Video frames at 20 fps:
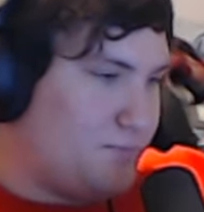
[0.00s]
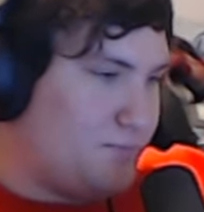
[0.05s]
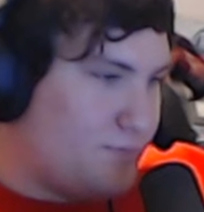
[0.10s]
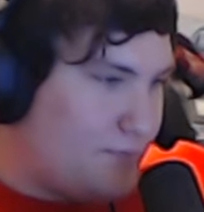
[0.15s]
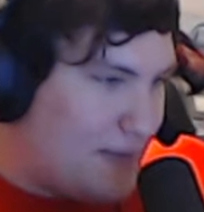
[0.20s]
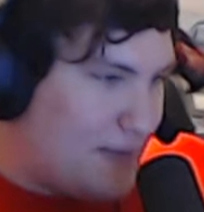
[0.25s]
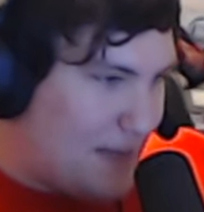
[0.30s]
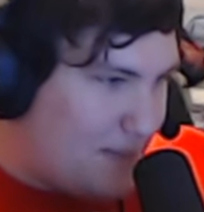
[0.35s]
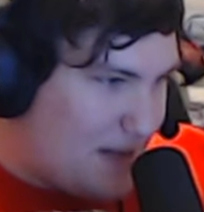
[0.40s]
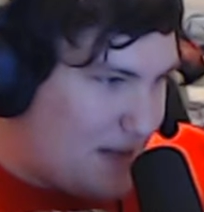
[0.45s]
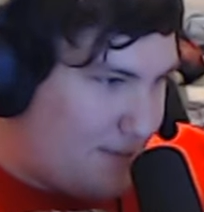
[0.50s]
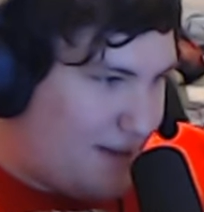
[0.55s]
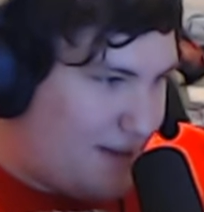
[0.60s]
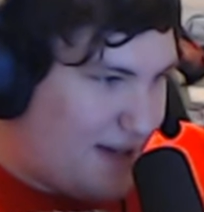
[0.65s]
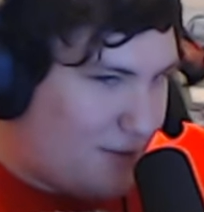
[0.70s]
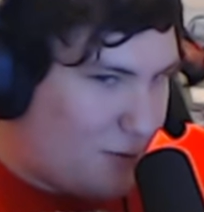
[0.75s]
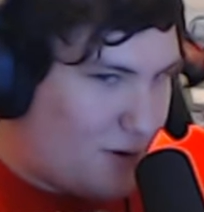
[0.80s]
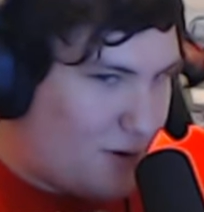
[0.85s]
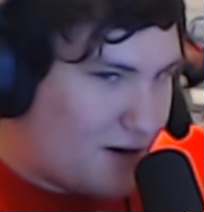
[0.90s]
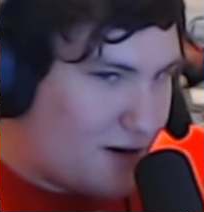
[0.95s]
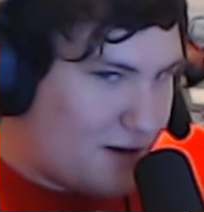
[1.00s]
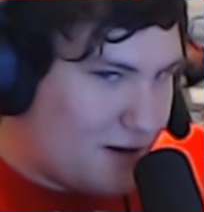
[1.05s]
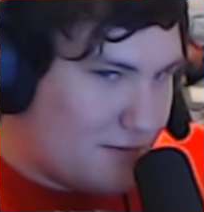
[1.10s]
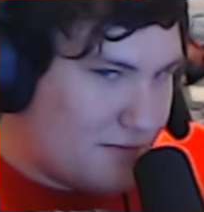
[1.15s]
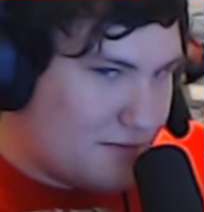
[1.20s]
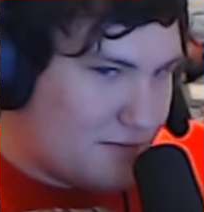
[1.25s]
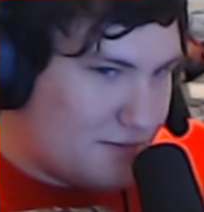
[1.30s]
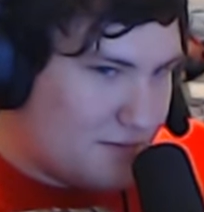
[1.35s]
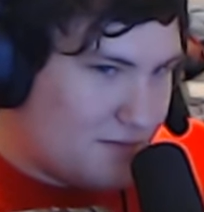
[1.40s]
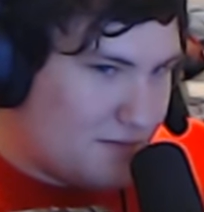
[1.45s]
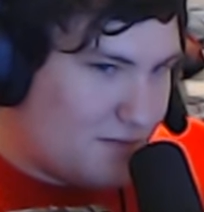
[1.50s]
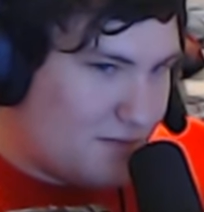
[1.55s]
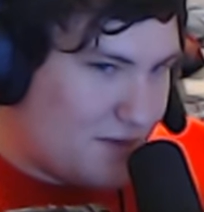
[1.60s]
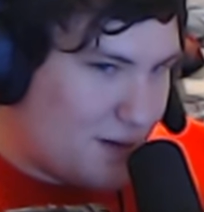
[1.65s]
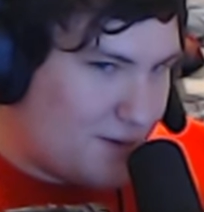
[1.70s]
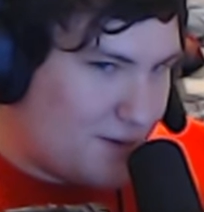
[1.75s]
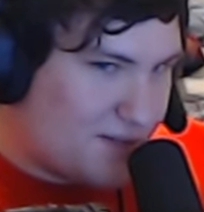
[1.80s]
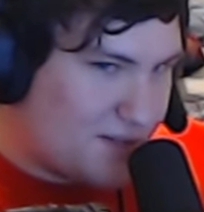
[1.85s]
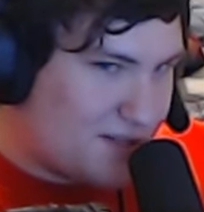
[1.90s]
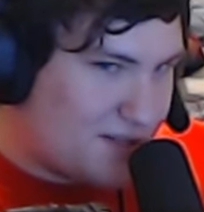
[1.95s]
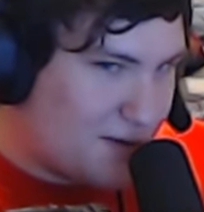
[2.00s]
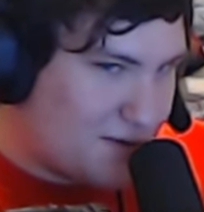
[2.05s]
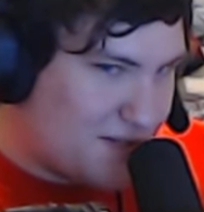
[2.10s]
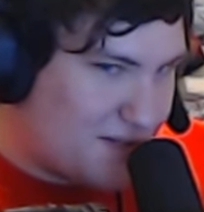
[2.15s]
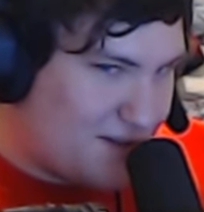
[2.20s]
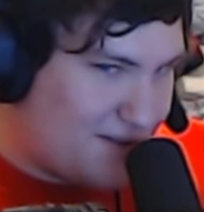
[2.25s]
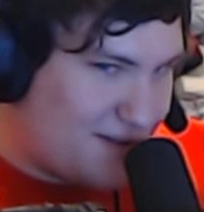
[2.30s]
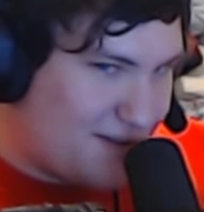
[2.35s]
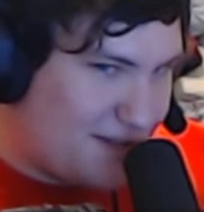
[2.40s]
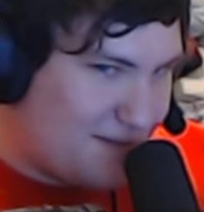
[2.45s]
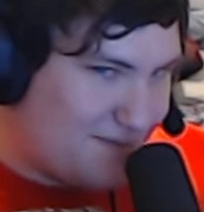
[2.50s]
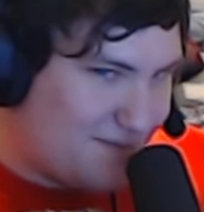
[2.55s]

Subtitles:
Buy my bathwater. There was a toaster in it.